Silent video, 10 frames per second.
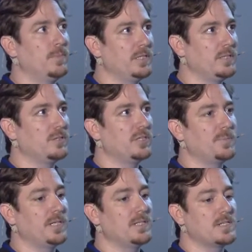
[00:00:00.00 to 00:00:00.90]
building your
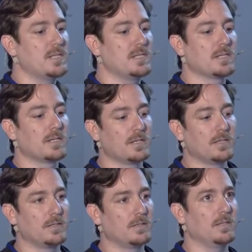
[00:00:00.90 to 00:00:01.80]
dependencies,
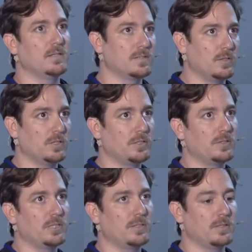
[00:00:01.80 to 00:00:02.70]
installing
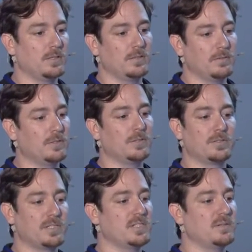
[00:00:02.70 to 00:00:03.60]
your, your
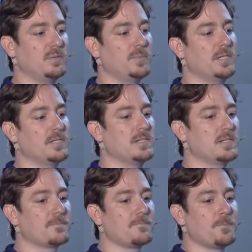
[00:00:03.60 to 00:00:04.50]
system
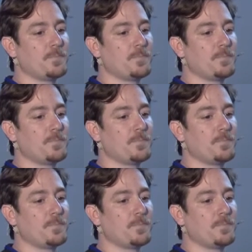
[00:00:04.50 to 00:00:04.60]
dependencies,